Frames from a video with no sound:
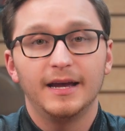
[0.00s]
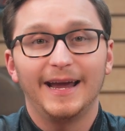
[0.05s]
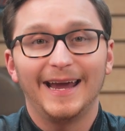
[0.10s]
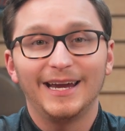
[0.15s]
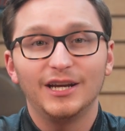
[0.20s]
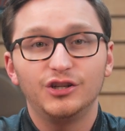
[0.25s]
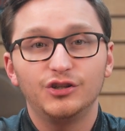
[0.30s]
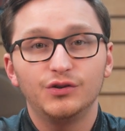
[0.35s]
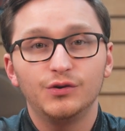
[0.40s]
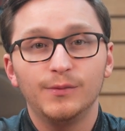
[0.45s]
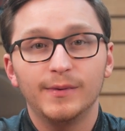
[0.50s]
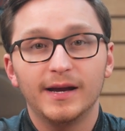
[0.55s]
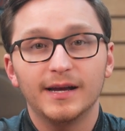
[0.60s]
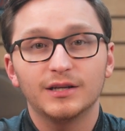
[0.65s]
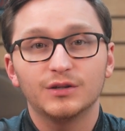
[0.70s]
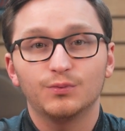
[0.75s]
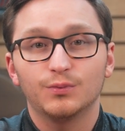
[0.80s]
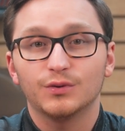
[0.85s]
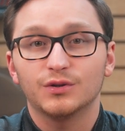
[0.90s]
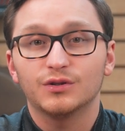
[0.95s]

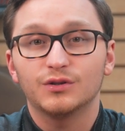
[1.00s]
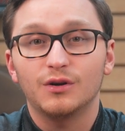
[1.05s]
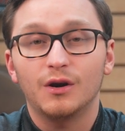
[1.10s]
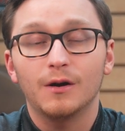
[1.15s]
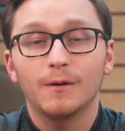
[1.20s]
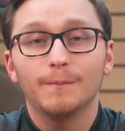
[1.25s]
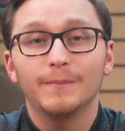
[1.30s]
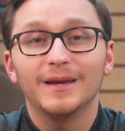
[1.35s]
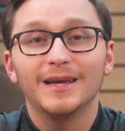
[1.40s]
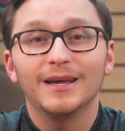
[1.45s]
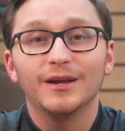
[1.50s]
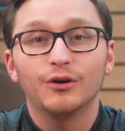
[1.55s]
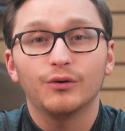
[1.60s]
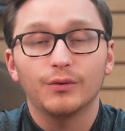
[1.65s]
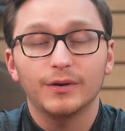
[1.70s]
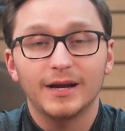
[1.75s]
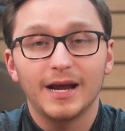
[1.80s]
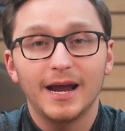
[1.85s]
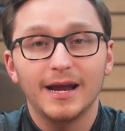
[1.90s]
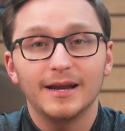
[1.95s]
H2S will start being
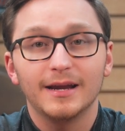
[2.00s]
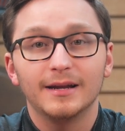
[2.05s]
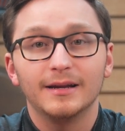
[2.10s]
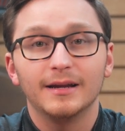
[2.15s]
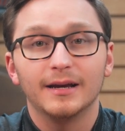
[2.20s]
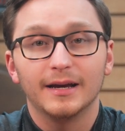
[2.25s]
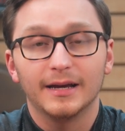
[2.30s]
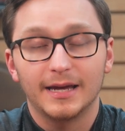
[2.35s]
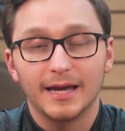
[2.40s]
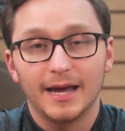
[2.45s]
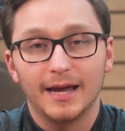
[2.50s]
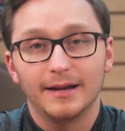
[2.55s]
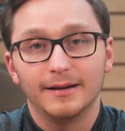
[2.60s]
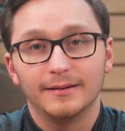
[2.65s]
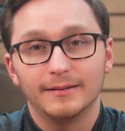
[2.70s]
created again.